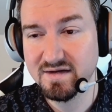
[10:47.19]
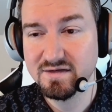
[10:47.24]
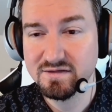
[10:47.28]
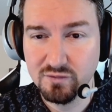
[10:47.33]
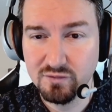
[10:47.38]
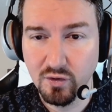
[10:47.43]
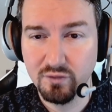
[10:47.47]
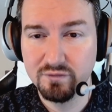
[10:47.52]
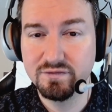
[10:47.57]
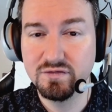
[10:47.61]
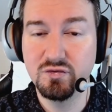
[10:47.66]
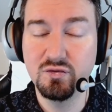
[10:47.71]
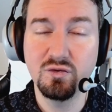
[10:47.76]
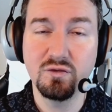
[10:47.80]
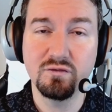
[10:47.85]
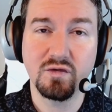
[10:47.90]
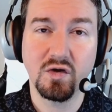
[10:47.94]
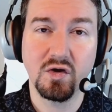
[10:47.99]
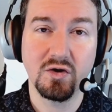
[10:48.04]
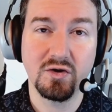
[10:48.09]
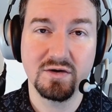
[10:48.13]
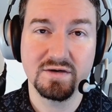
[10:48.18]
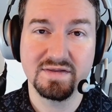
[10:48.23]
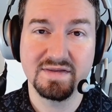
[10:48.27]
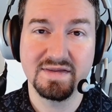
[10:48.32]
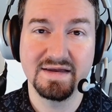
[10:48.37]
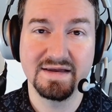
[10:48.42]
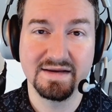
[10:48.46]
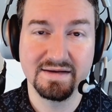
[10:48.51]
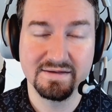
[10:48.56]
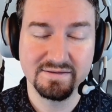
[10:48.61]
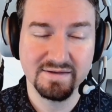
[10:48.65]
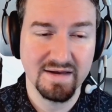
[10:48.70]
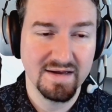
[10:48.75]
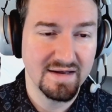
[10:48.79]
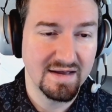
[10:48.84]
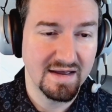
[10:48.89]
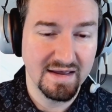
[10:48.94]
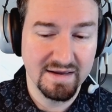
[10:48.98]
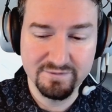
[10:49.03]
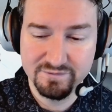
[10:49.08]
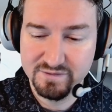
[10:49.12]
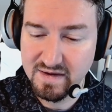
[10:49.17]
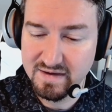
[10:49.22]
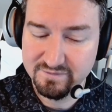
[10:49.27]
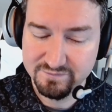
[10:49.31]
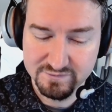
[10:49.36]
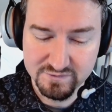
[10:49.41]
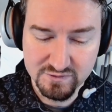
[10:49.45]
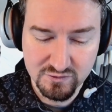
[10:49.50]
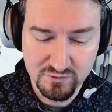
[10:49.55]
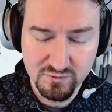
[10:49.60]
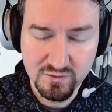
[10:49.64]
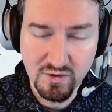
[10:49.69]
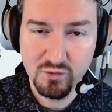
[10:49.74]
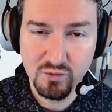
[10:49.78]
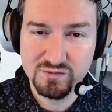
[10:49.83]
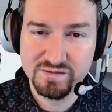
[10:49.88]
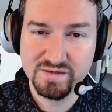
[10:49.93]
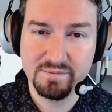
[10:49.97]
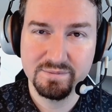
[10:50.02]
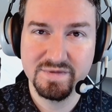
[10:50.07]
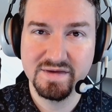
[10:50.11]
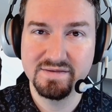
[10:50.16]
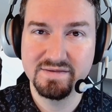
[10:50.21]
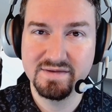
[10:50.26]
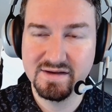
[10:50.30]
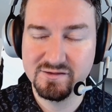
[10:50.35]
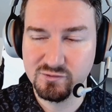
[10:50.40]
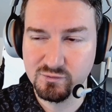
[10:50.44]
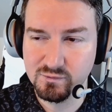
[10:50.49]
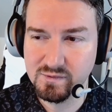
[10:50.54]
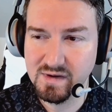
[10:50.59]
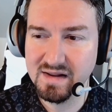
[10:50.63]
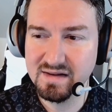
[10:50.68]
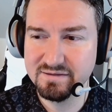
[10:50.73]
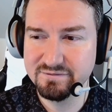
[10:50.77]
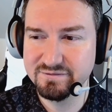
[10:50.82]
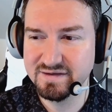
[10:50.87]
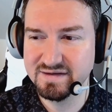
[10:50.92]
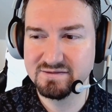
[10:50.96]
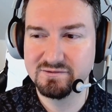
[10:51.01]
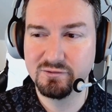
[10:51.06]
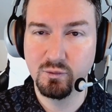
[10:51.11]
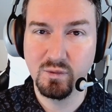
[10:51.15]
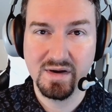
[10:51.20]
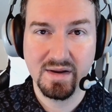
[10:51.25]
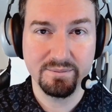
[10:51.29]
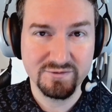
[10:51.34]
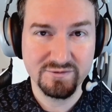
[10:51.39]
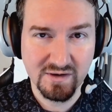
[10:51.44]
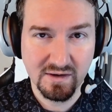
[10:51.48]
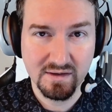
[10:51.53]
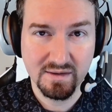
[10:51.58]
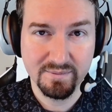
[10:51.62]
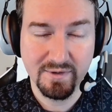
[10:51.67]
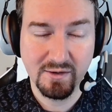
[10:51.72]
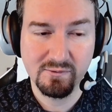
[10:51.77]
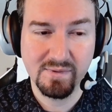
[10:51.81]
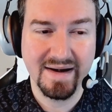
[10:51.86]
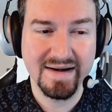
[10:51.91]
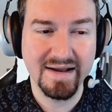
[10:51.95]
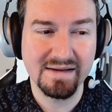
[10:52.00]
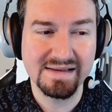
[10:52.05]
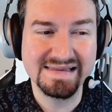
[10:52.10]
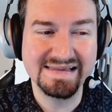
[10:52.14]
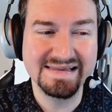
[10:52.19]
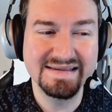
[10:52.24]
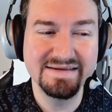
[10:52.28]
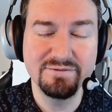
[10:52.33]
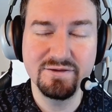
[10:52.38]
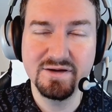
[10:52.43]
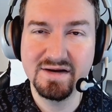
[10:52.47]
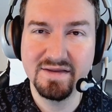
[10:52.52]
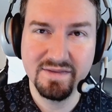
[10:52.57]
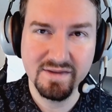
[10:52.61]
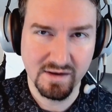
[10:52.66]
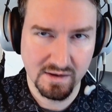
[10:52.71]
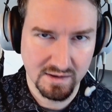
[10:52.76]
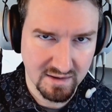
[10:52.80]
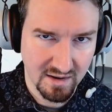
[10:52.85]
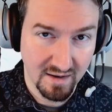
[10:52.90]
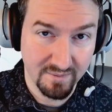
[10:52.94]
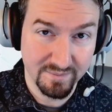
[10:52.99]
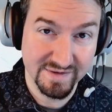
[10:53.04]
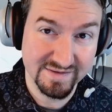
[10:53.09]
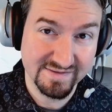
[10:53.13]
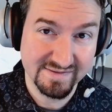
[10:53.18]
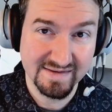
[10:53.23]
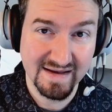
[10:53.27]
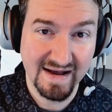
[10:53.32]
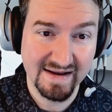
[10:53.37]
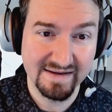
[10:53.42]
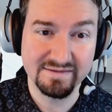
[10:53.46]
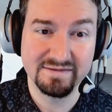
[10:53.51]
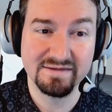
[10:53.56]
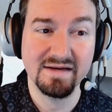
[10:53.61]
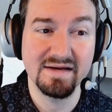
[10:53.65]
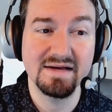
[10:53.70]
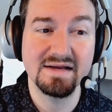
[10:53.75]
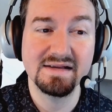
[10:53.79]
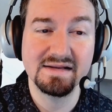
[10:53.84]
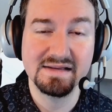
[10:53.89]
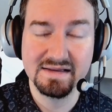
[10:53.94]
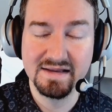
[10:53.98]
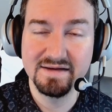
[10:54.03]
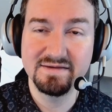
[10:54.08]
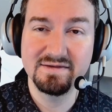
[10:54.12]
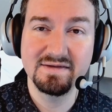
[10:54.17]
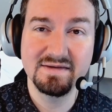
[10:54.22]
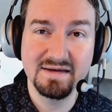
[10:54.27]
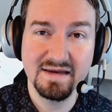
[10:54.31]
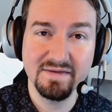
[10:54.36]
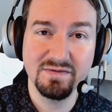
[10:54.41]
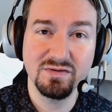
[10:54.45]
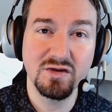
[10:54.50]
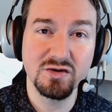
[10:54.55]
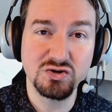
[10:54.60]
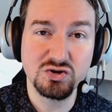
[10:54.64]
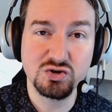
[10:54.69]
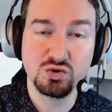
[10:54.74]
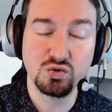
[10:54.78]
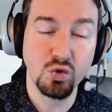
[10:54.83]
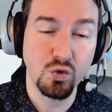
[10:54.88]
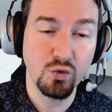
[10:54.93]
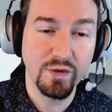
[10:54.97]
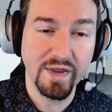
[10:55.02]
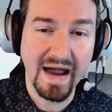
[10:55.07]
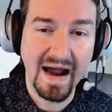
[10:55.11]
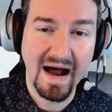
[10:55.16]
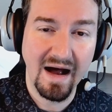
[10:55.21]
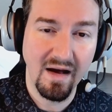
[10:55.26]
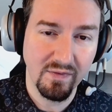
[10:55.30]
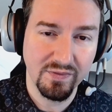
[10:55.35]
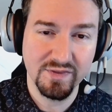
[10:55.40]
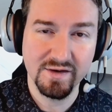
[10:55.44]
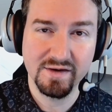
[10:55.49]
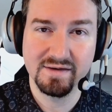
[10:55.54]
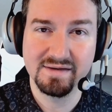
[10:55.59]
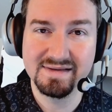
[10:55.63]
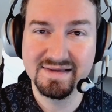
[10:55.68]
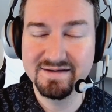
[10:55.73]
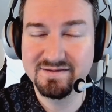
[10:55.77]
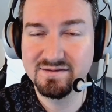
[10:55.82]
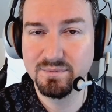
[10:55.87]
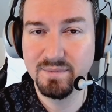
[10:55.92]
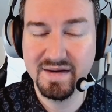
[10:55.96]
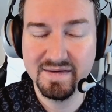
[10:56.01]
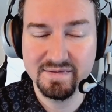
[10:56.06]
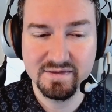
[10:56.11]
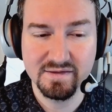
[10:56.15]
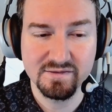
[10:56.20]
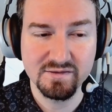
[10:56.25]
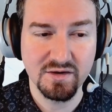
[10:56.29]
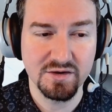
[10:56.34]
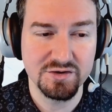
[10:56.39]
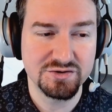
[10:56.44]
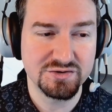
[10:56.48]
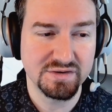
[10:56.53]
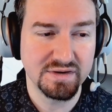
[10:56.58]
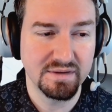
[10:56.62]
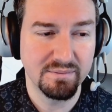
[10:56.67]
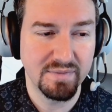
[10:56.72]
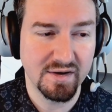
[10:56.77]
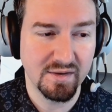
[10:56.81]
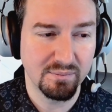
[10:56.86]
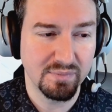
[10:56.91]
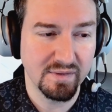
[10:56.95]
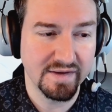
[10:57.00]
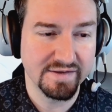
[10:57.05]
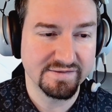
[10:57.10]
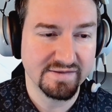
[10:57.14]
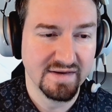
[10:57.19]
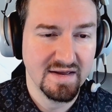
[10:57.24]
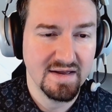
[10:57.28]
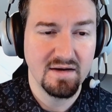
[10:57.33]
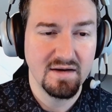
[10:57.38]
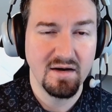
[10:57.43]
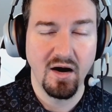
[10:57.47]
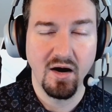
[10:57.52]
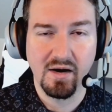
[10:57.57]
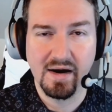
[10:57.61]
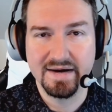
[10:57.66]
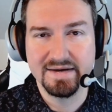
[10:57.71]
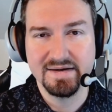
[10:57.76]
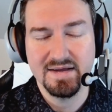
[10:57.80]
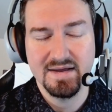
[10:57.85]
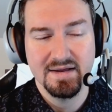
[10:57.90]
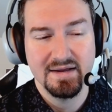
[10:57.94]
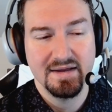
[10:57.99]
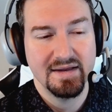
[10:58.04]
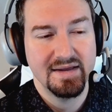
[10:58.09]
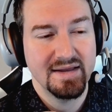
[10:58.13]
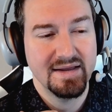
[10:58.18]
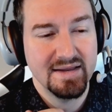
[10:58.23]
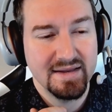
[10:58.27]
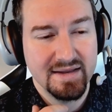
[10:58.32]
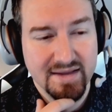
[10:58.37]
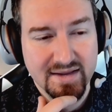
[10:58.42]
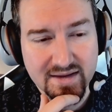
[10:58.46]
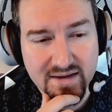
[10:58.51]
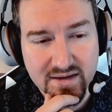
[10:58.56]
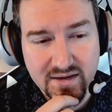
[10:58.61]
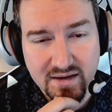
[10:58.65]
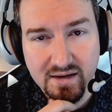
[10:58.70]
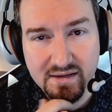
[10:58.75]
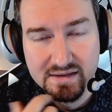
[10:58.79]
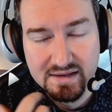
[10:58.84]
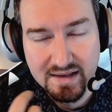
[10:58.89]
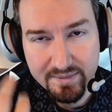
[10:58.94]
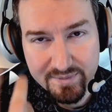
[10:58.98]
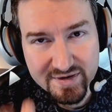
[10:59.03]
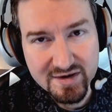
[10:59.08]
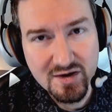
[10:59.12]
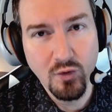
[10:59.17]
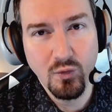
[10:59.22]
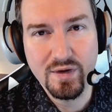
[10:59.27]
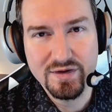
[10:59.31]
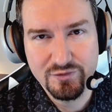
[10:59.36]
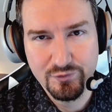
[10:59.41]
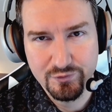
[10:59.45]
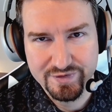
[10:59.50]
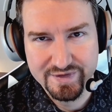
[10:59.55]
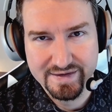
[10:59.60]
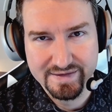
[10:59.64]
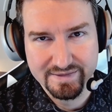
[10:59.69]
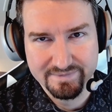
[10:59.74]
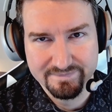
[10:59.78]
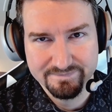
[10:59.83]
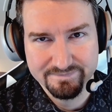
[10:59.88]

So if you've heard things, if you know something that's relevant to what I'm talking about right now, leave it in the comments, guys. Let's get the truth out there and let's make this country a better place. All right. Let me know what you think.